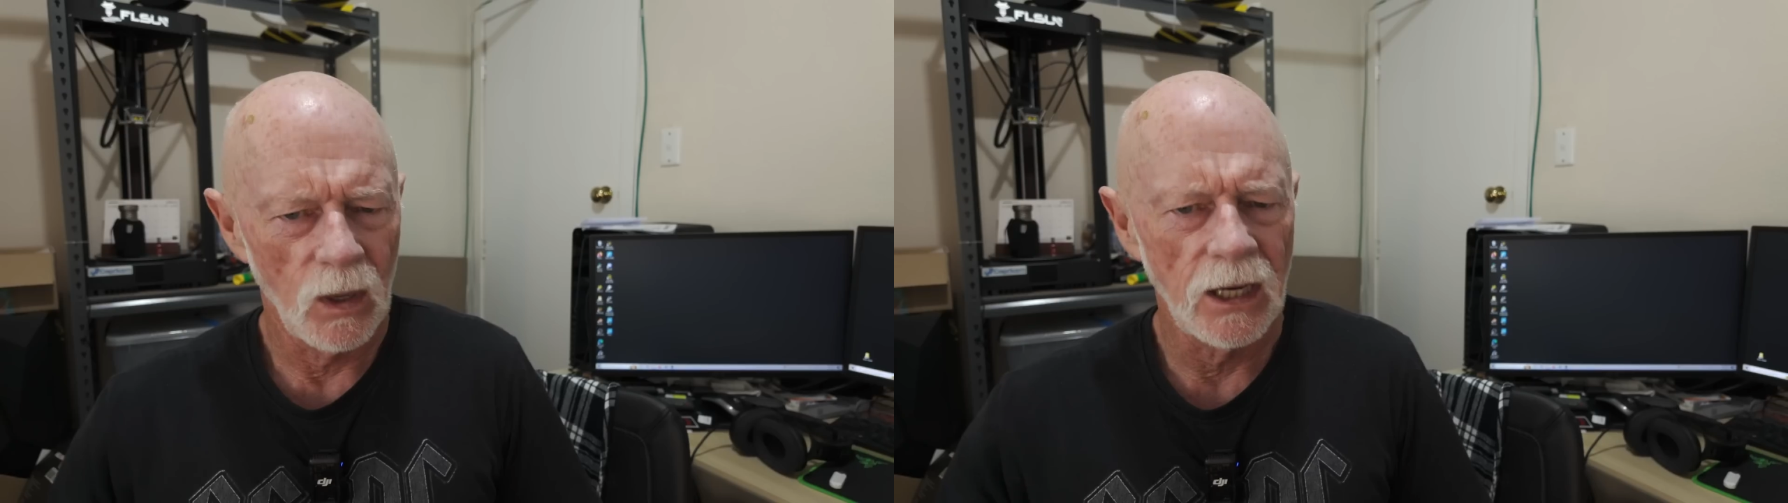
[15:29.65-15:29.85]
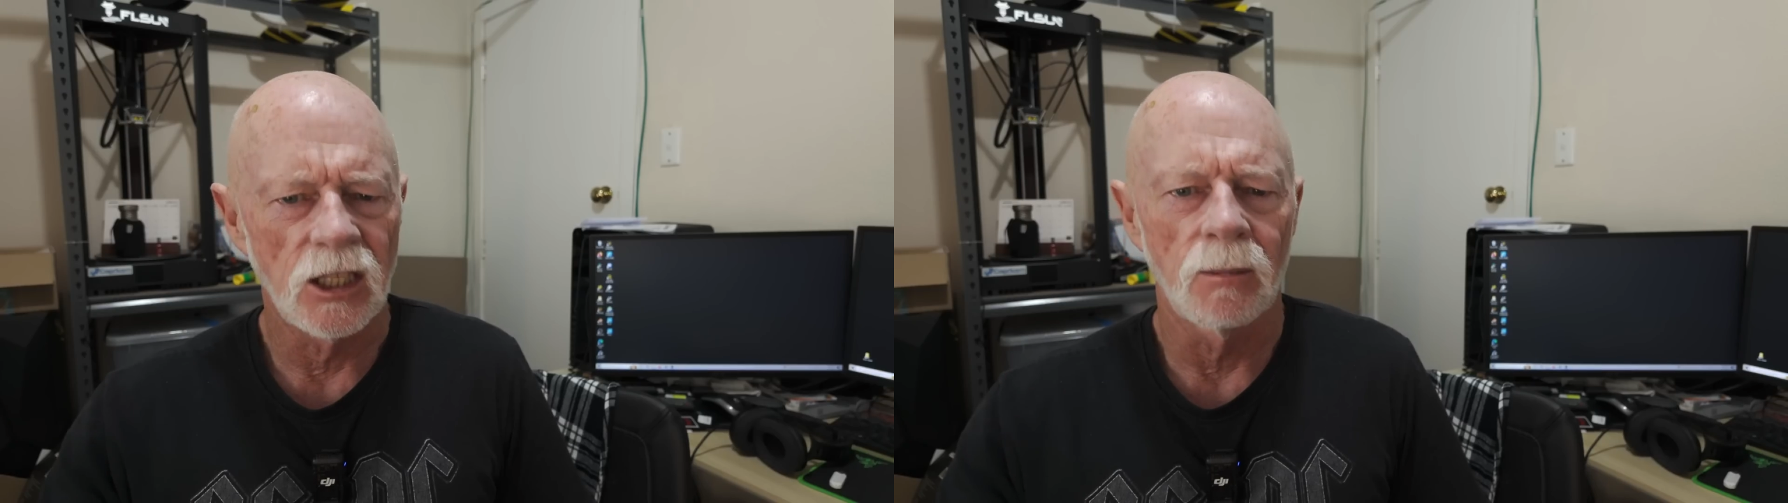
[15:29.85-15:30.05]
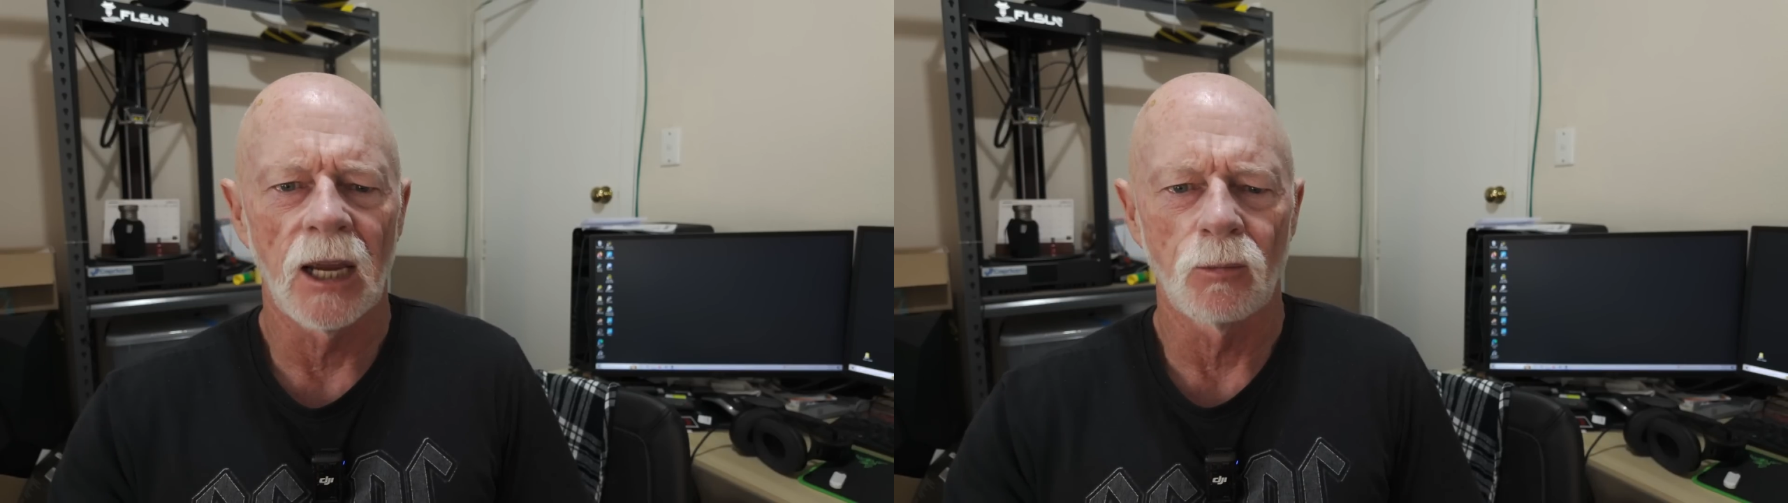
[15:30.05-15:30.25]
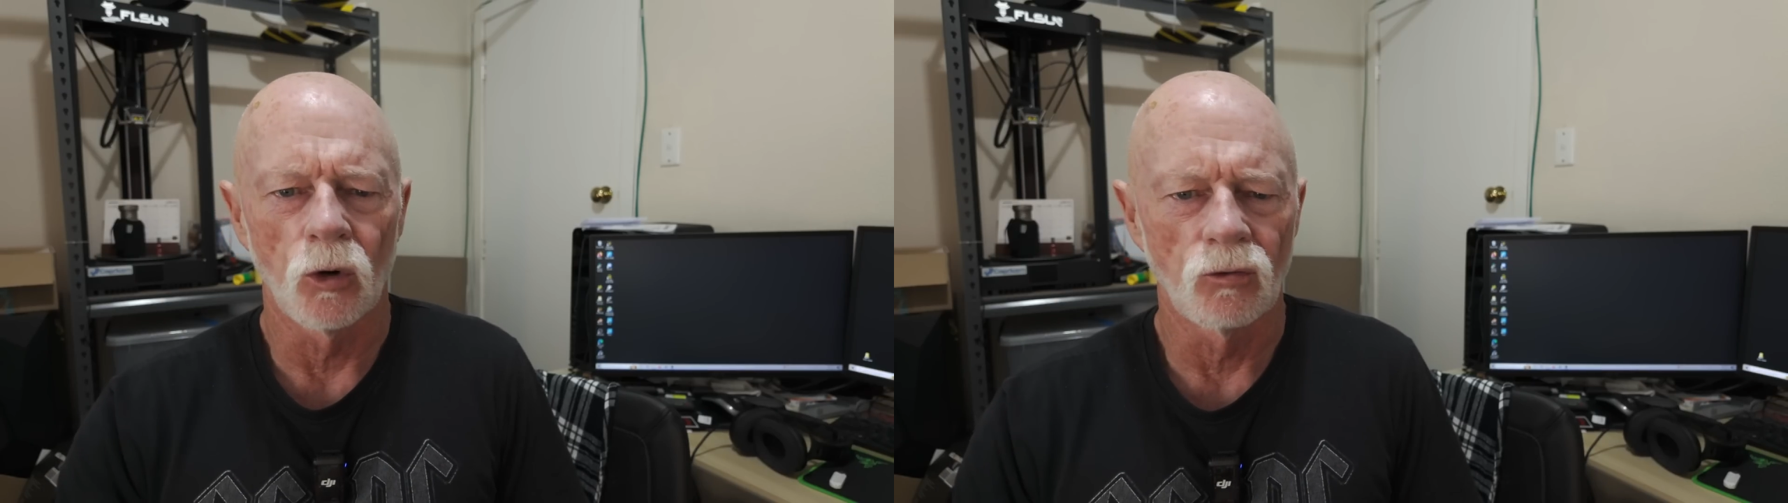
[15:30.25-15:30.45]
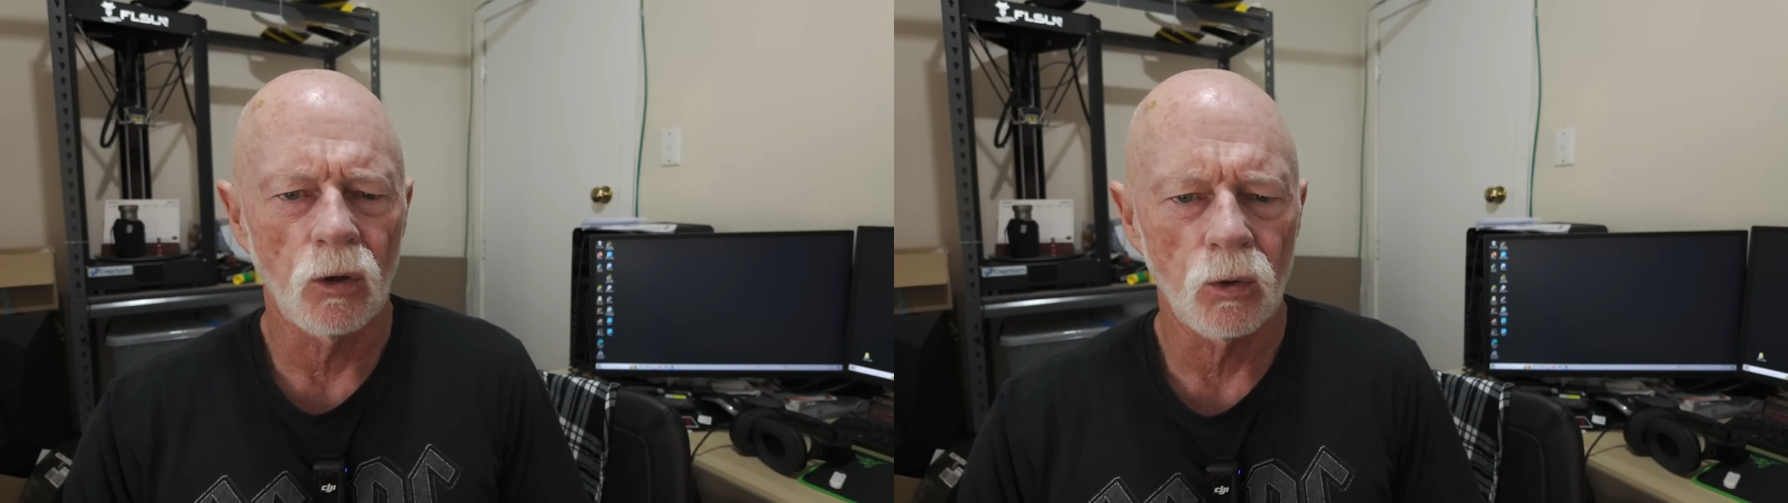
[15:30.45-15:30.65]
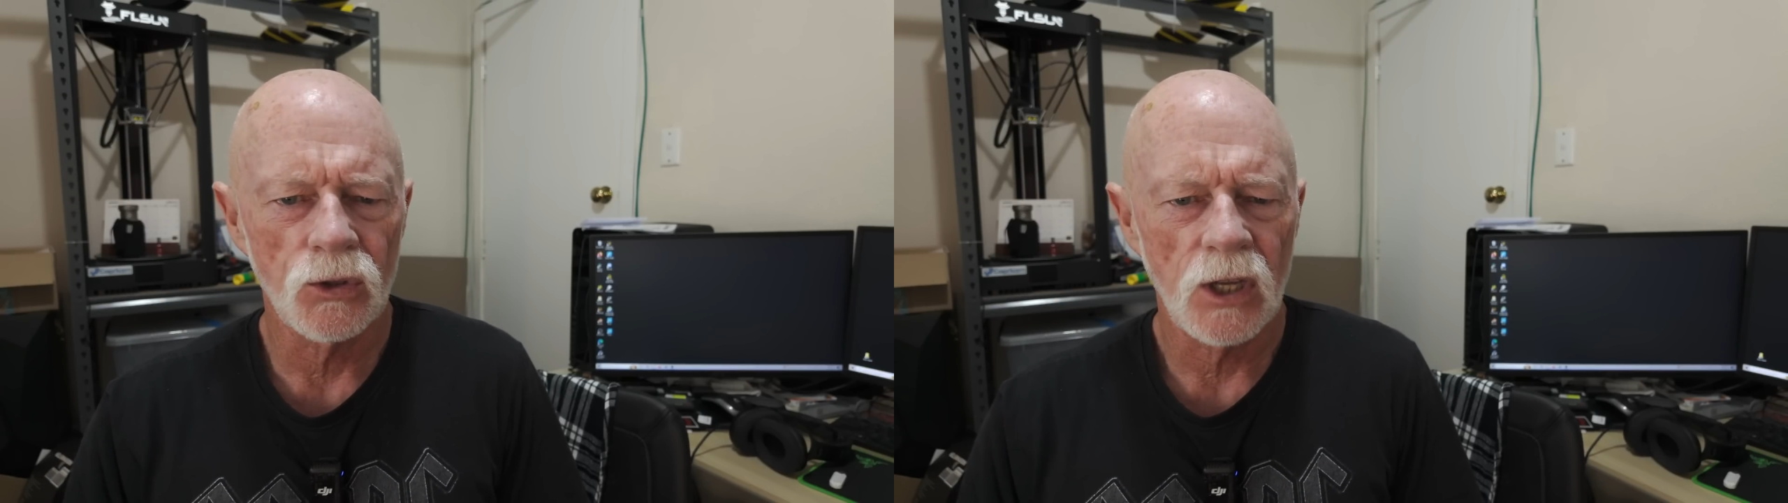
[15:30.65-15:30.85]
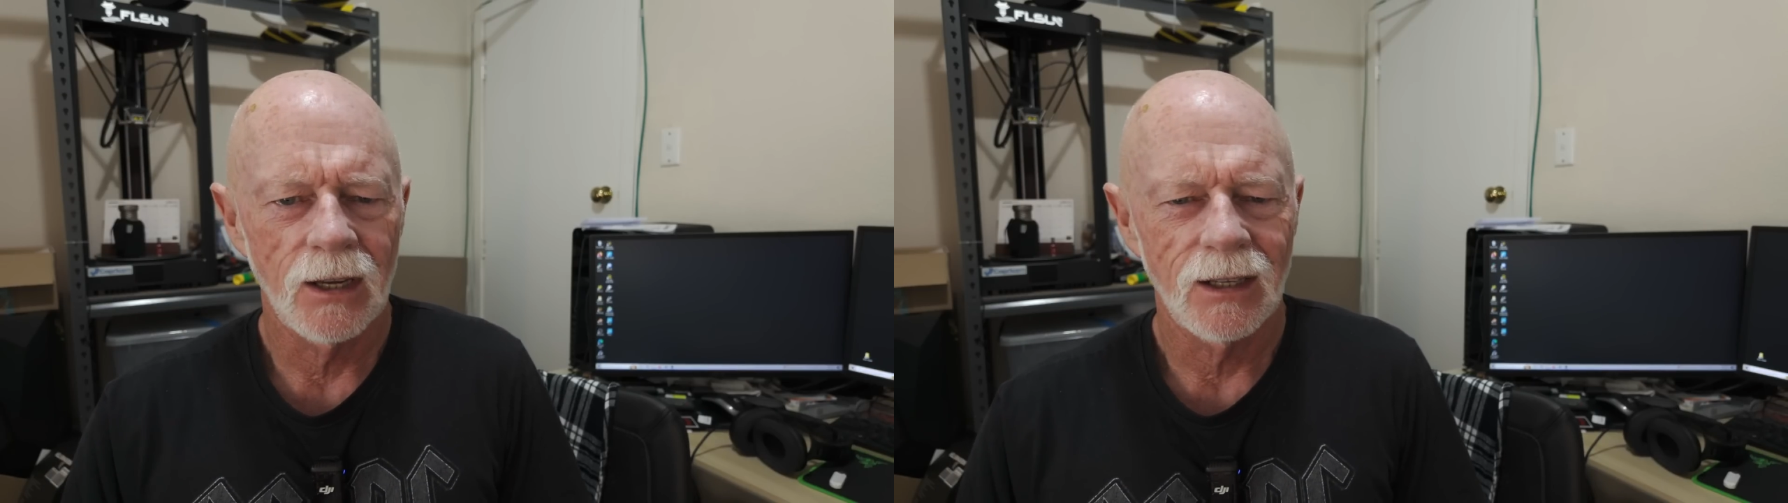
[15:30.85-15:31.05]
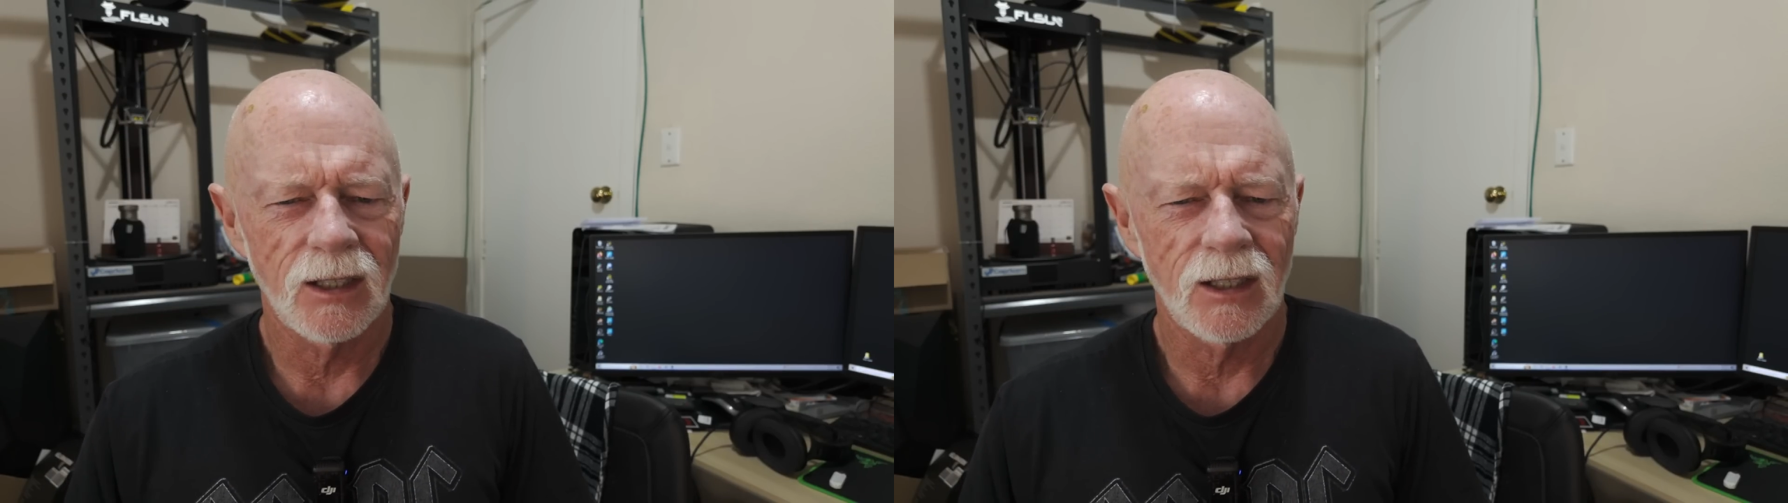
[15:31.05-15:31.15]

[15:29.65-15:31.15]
we need to make more rules,